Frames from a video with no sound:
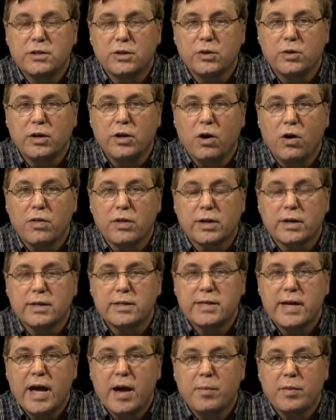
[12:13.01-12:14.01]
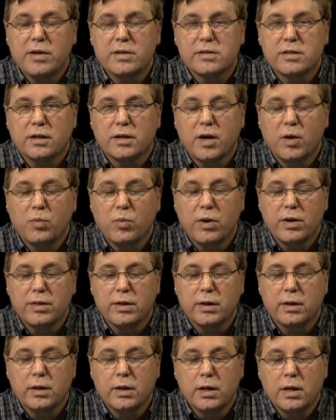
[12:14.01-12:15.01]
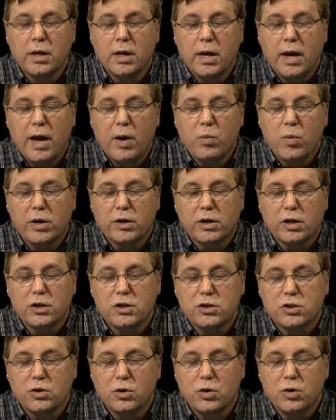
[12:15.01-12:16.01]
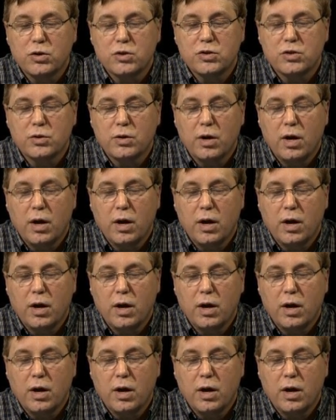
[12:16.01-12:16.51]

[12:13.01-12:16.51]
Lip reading: to and all the contaminants that come with it. And what concerns